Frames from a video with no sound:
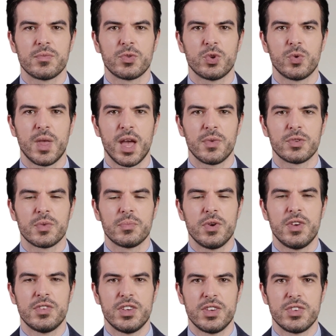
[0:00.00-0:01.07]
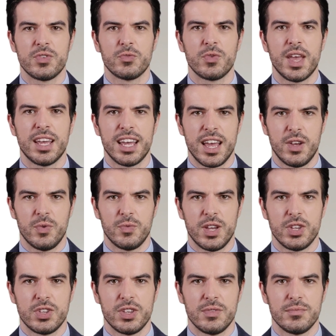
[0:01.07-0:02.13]
to help the process of
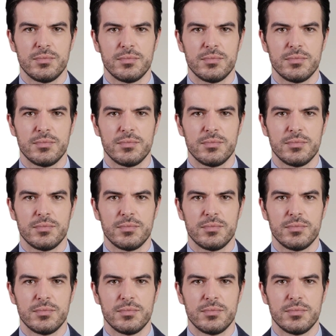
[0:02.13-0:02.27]
recalibration.